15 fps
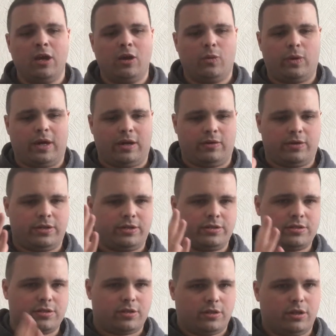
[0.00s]

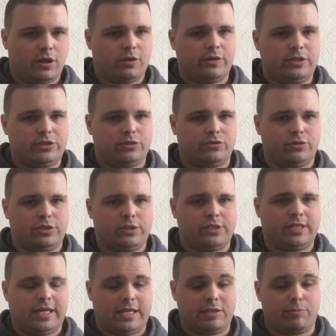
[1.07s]
whereas Laurie
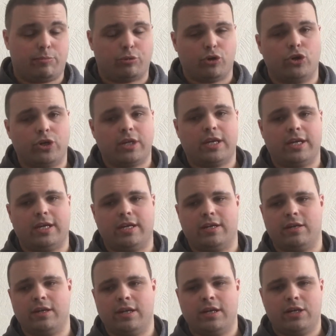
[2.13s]
Strode is
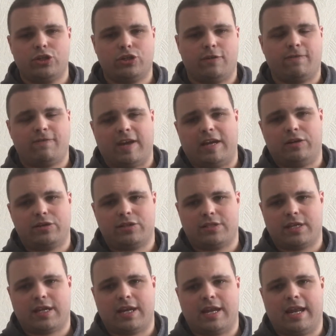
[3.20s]
broken. She fails
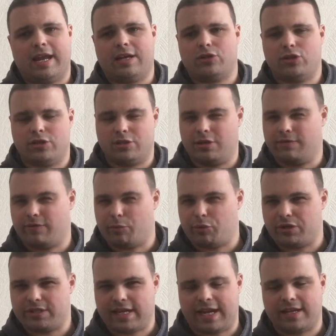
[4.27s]
to connect. She's
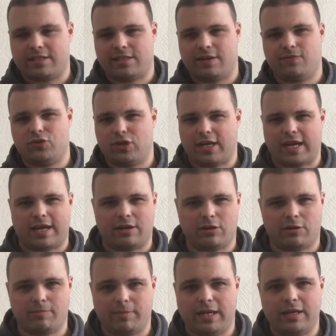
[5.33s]
overprotective. She
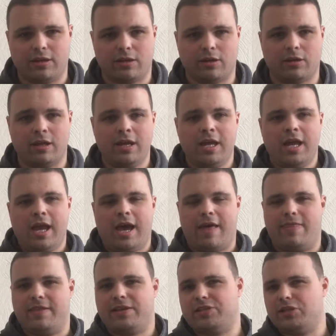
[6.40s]
cannot mingle.
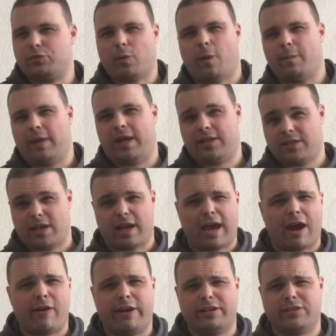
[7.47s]
And this is what makes her
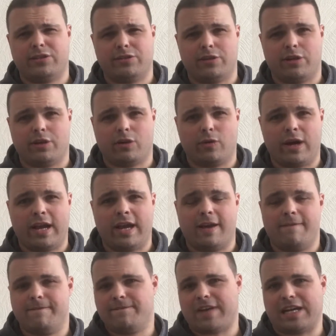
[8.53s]
character so great
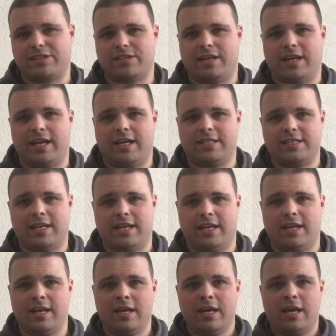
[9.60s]
and
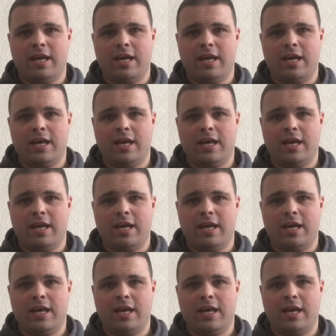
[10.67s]
fascinating,